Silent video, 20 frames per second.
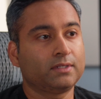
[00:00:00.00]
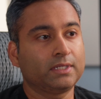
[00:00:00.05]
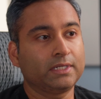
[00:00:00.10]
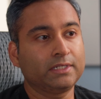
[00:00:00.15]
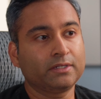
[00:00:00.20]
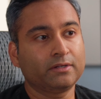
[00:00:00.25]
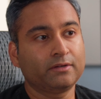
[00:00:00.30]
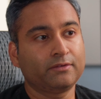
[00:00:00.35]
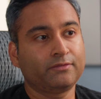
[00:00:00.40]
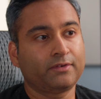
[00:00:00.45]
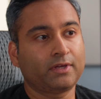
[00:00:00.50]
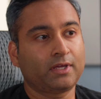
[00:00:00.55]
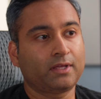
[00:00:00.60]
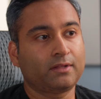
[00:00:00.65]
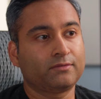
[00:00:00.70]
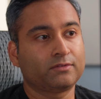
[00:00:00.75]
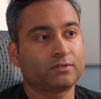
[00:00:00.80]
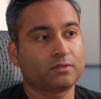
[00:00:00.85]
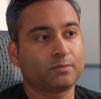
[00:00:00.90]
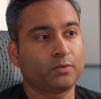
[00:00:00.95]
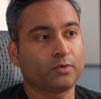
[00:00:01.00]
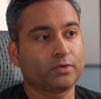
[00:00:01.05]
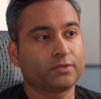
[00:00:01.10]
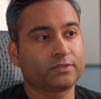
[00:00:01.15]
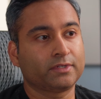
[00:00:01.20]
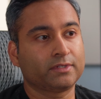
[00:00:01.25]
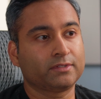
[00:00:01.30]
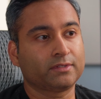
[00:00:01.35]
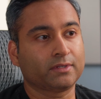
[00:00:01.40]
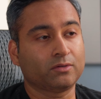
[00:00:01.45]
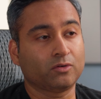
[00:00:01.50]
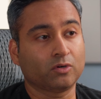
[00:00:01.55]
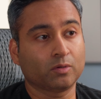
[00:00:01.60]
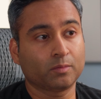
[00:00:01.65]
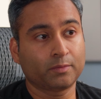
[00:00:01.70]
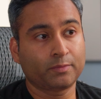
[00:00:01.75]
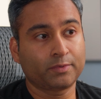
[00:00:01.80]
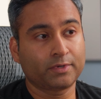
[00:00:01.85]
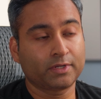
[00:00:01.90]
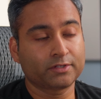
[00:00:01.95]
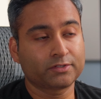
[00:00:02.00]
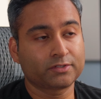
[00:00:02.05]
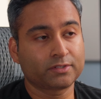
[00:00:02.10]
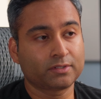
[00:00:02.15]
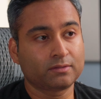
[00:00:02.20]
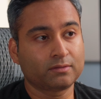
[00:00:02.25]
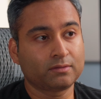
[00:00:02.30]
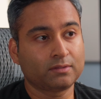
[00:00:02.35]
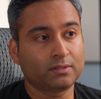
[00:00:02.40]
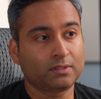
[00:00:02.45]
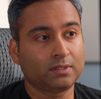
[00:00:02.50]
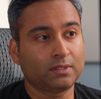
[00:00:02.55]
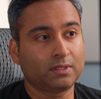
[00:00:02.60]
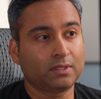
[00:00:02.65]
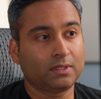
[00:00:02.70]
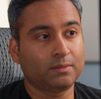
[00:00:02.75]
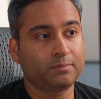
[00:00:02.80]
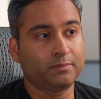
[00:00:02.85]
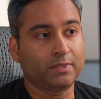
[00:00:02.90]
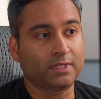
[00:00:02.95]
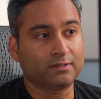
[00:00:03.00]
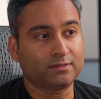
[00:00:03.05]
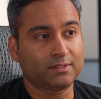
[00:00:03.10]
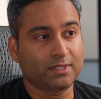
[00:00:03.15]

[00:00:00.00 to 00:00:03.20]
dietary fat supports things like hormone production, being